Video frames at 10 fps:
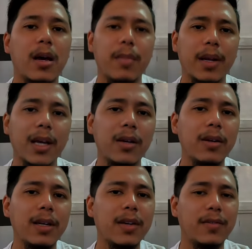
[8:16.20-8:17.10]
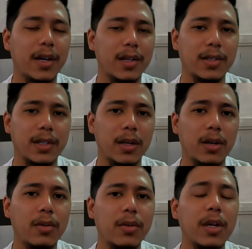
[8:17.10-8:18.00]
But I couldn't leave Darcy
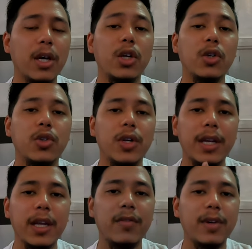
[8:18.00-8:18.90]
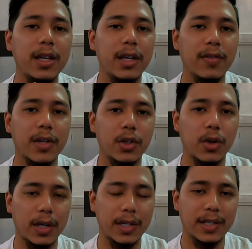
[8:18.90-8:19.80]
alone. You should never leave a
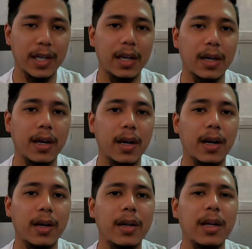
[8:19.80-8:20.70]
dog inside a car.